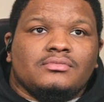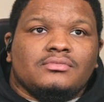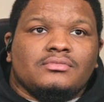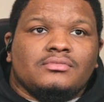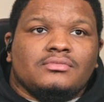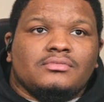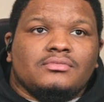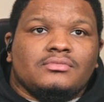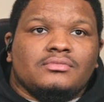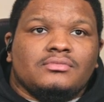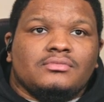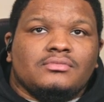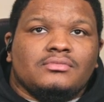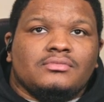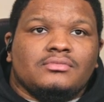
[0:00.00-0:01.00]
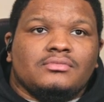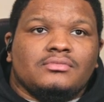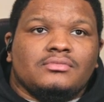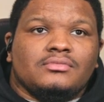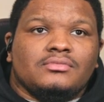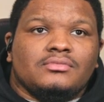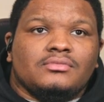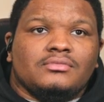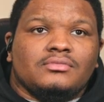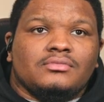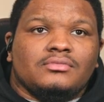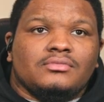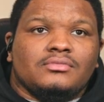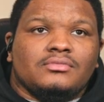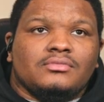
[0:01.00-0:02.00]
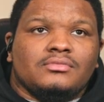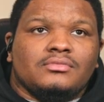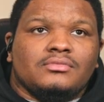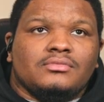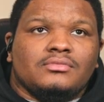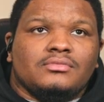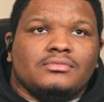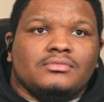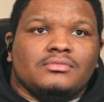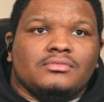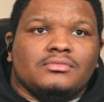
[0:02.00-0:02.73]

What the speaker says: (silent)